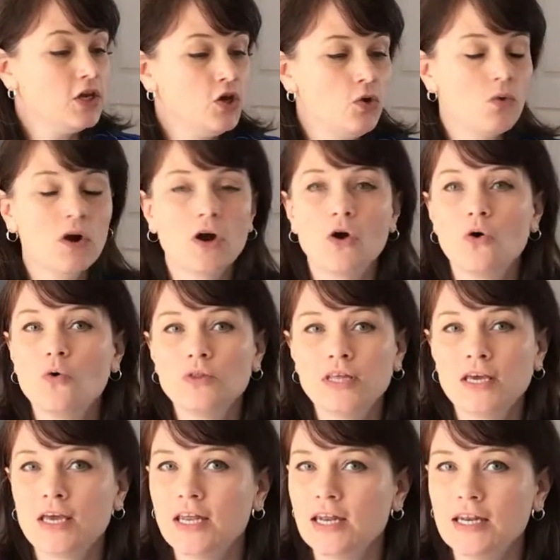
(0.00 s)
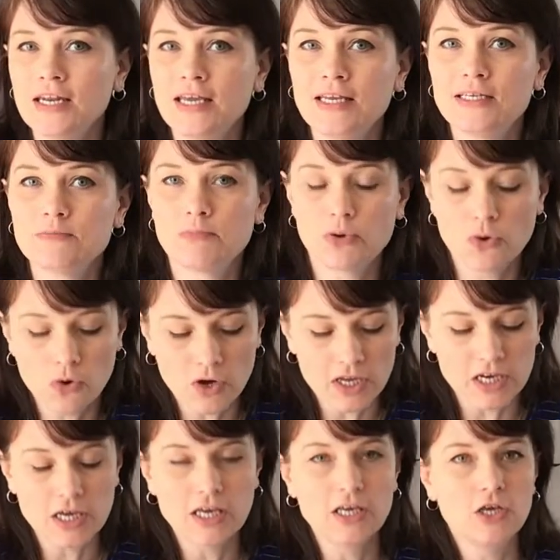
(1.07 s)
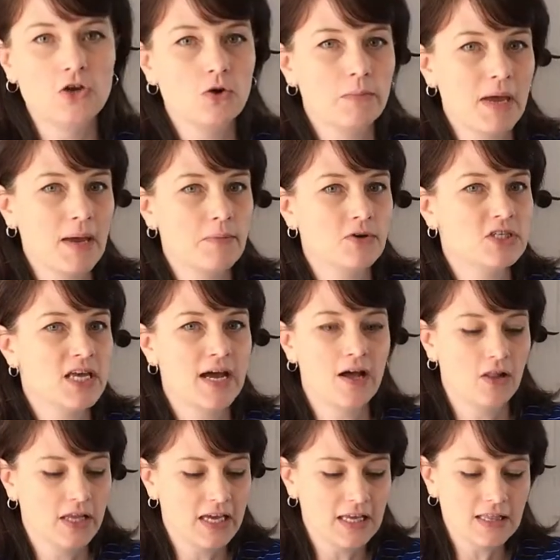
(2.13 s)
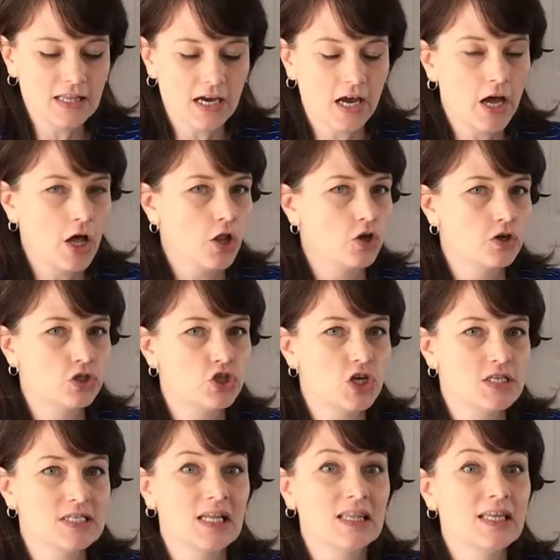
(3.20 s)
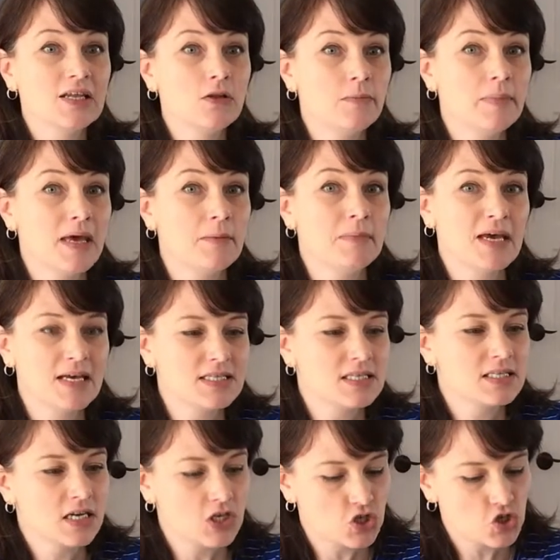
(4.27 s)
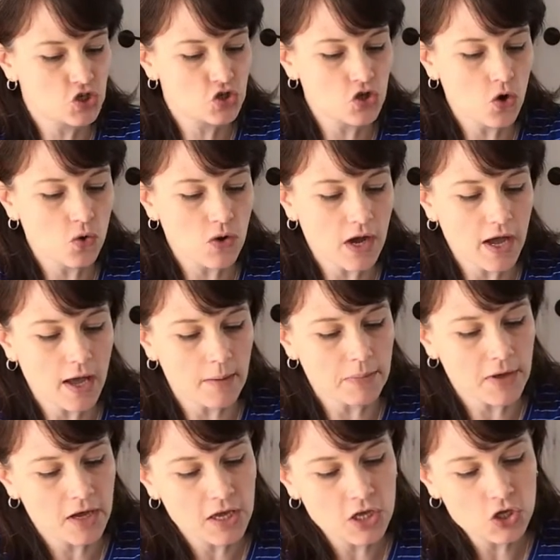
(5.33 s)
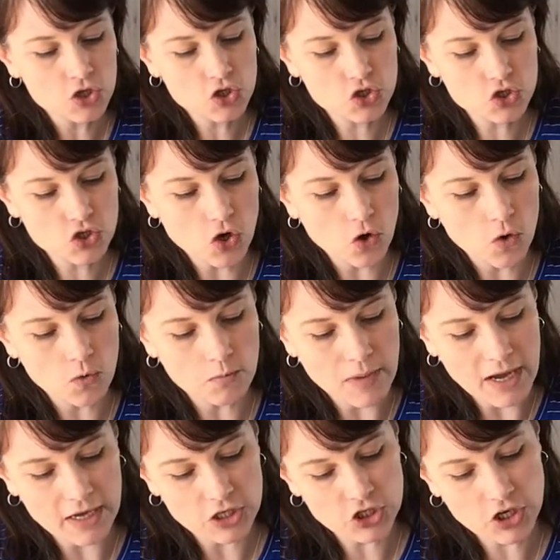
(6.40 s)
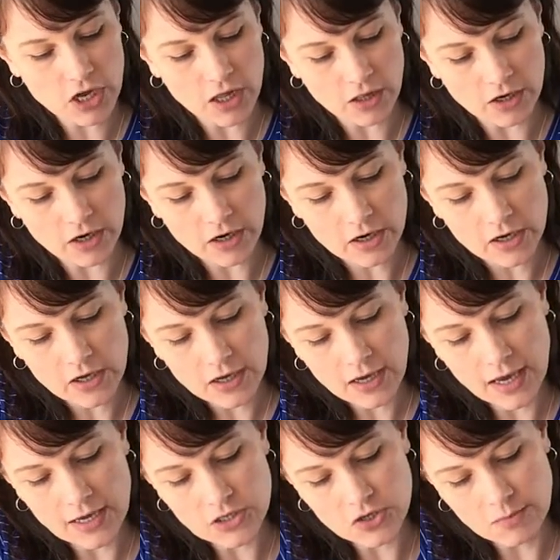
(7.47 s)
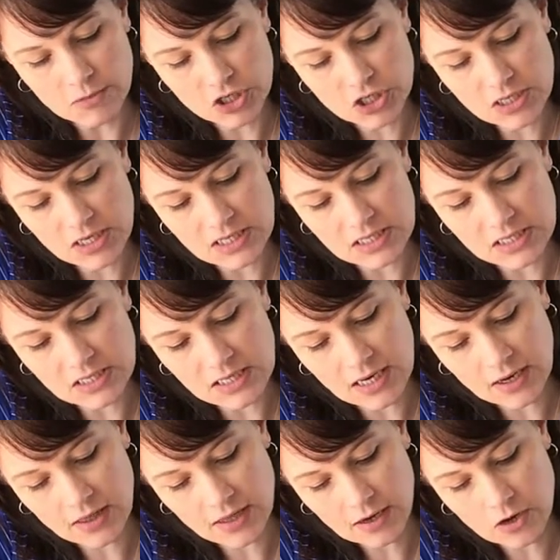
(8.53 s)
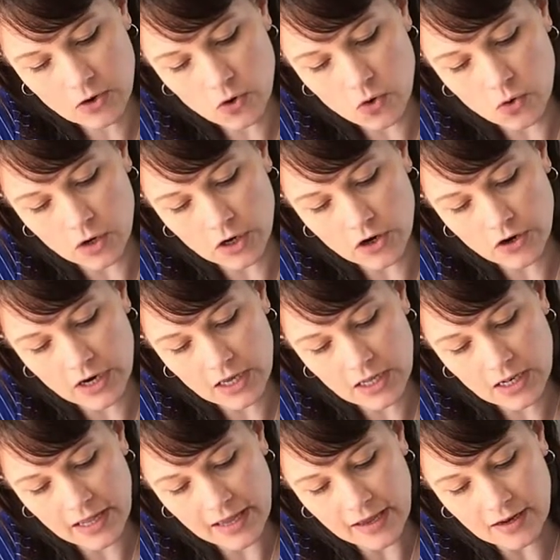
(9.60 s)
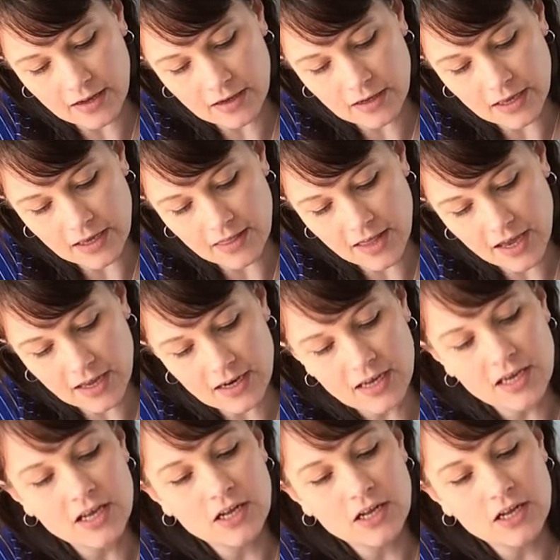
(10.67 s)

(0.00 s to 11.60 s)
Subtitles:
you are only going to need to put your paper towel in the color just a little bit because it's going to soak up so much color. Okay, so I'm just going to stick the corner in like that.